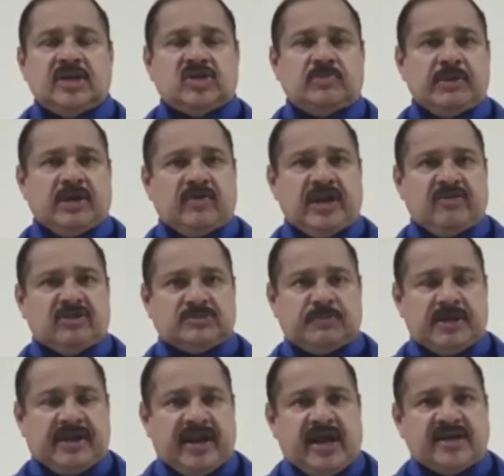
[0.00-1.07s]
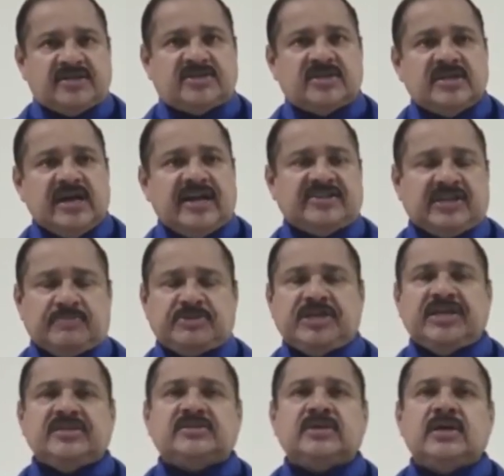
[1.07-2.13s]
They should be given investment grants and
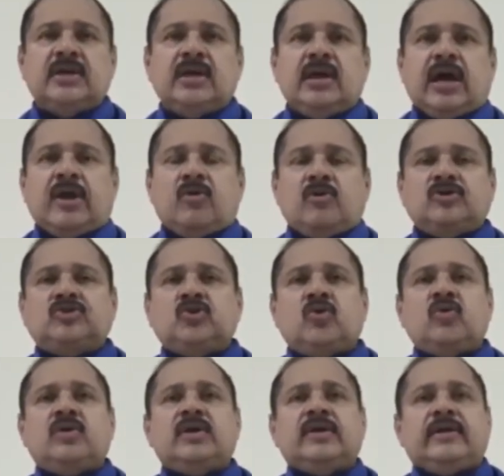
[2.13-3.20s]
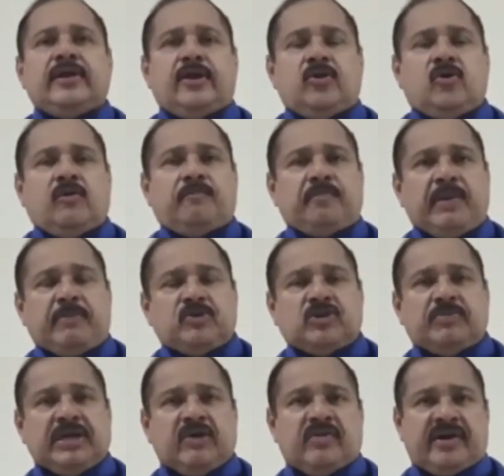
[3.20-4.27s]
subsidies, and also people
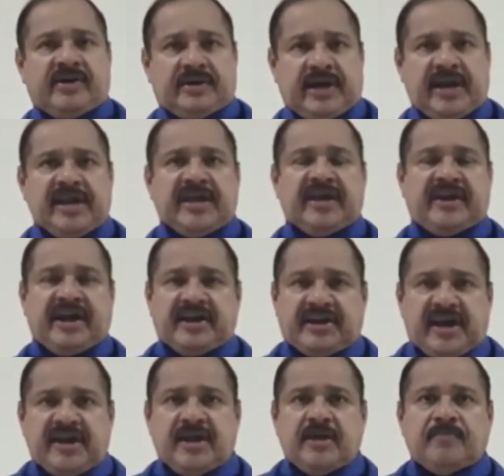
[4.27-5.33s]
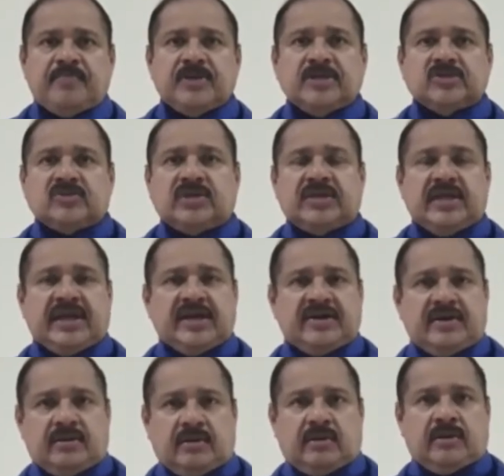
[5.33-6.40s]
should be given training and retraining so that they can
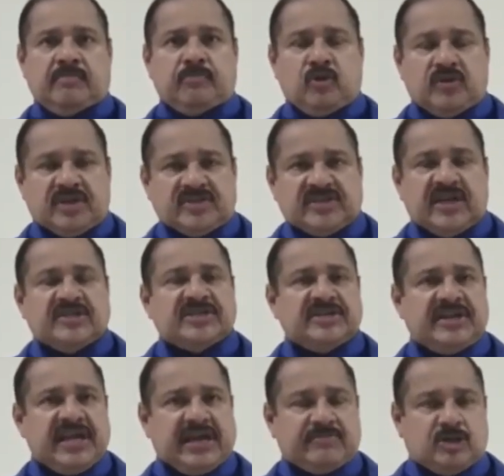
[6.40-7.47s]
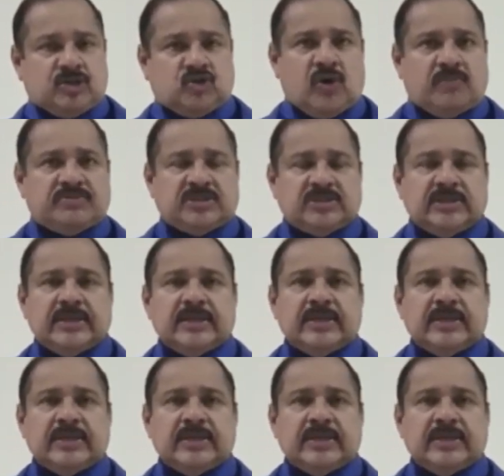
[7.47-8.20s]
improve their skills and take up the jobs.